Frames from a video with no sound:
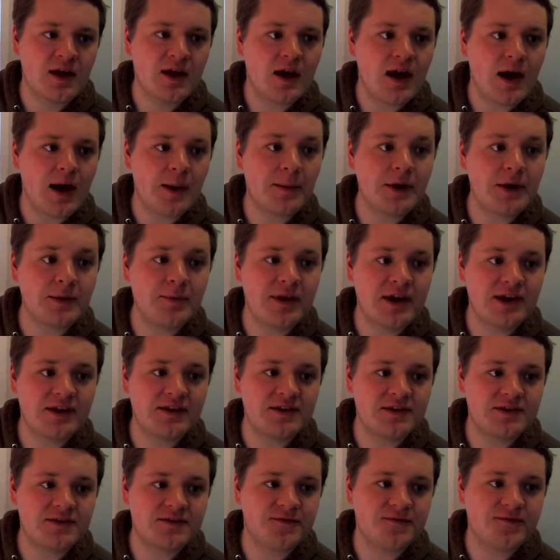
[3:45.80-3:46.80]
I'm going to pick
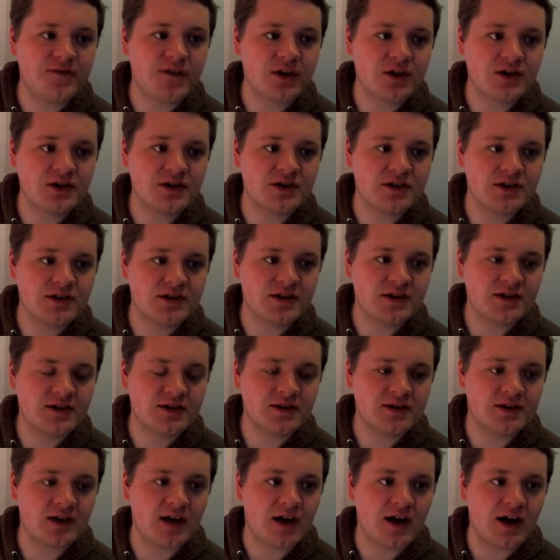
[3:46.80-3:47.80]
this first
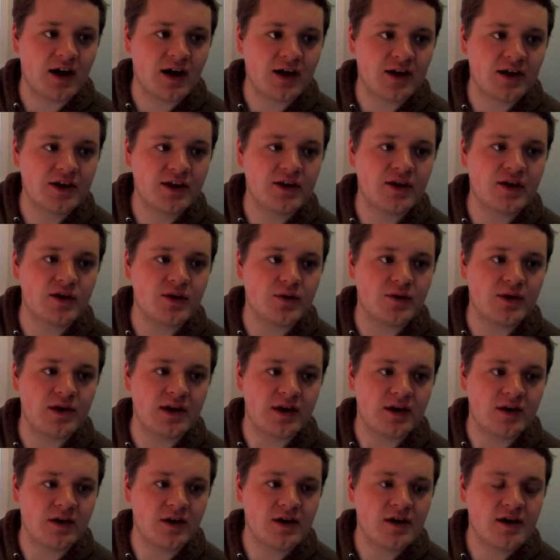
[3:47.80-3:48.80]
cue
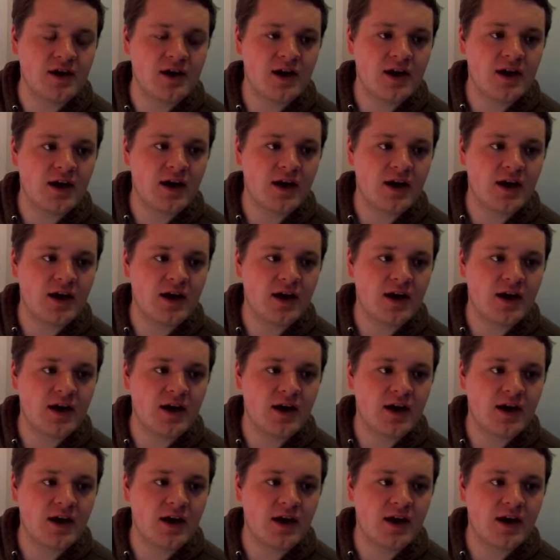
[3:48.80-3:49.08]
here.